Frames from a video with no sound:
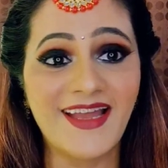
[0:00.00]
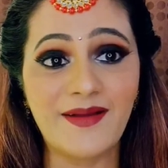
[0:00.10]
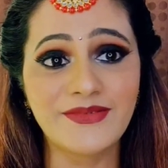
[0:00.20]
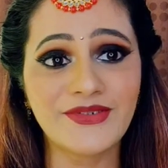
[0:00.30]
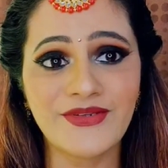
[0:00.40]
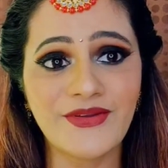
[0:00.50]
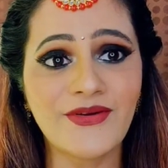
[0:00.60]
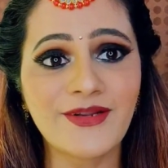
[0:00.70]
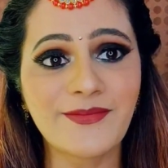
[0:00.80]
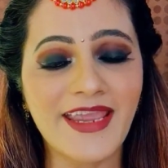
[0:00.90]
I'm sure
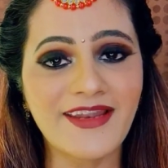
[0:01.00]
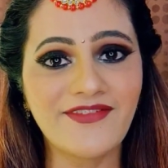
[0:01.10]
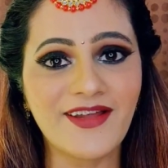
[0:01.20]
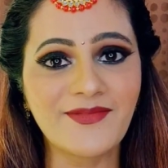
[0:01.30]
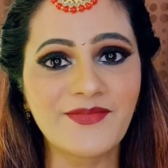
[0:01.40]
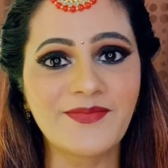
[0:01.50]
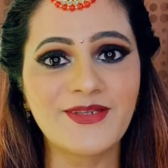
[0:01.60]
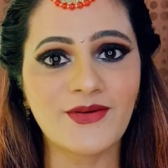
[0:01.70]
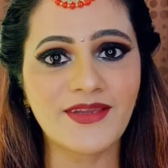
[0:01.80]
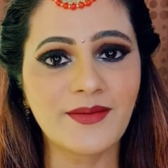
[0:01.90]
you're going to get fed up of
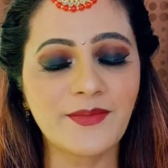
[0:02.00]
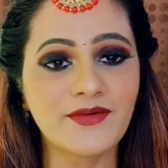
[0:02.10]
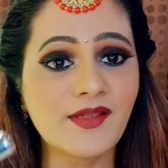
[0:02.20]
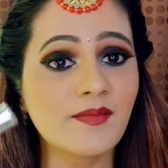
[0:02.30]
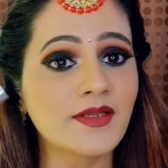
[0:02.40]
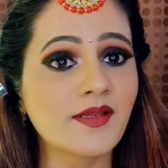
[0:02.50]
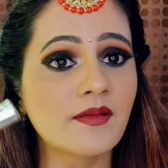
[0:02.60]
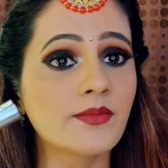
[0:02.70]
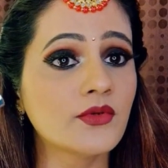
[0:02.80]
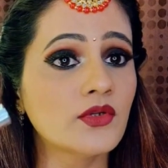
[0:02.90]
me talking about this, but
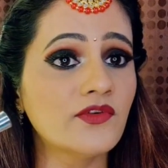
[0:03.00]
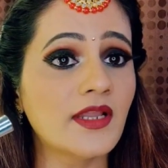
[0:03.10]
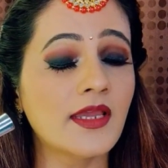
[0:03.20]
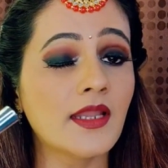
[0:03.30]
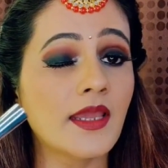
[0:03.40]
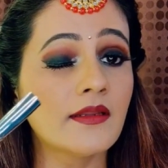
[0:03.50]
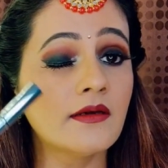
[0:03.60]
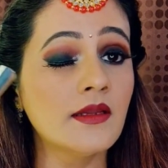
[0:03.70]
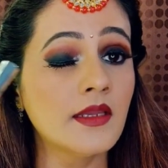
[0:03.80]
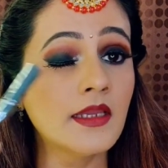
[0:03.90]
it's a beautiful
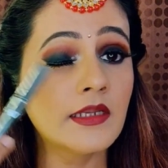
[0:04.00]
eyeliner.